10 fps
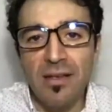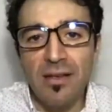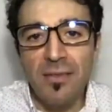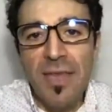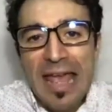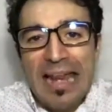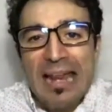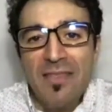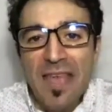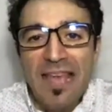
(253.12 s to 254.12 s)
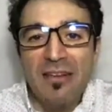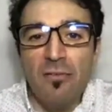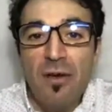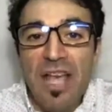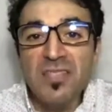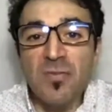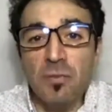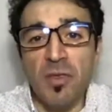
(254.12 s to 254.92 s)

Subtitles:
Then they can rest from the